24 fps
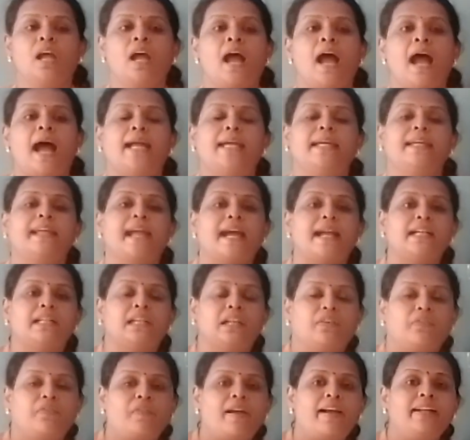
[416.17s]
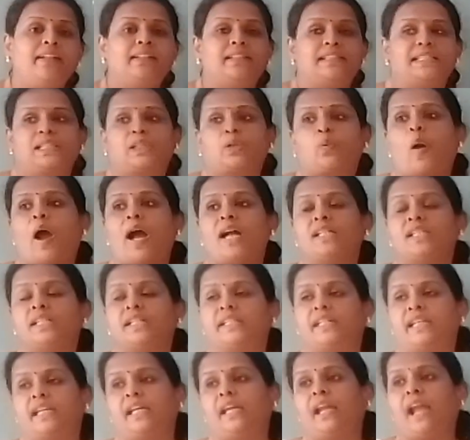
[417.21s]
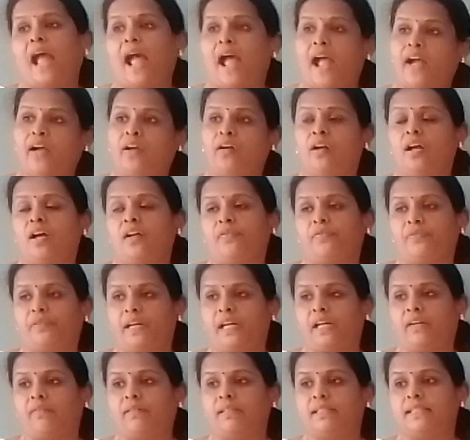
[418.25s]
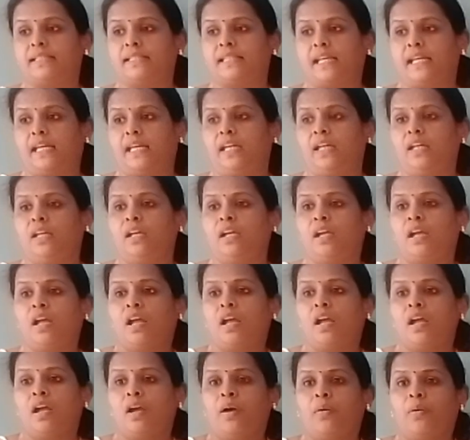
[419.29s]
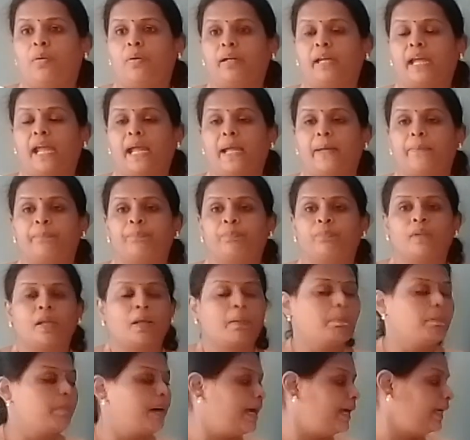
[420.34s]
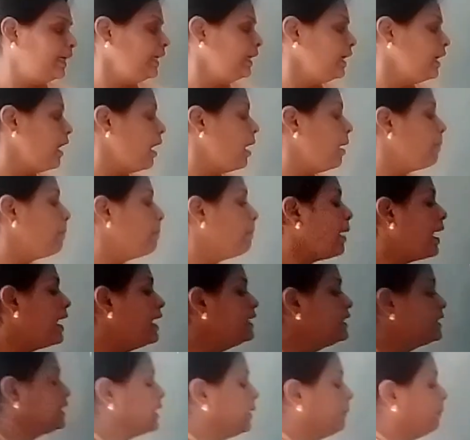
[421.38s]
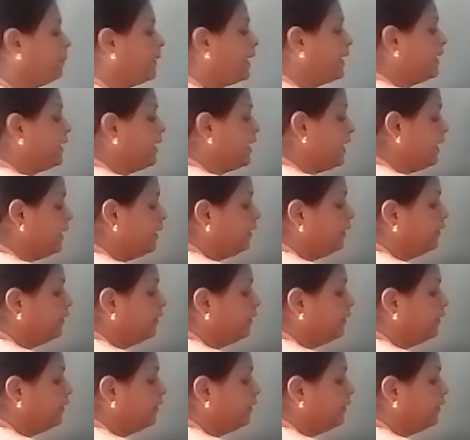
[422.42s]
I can define this quantity angular frequency, okay, by multiplying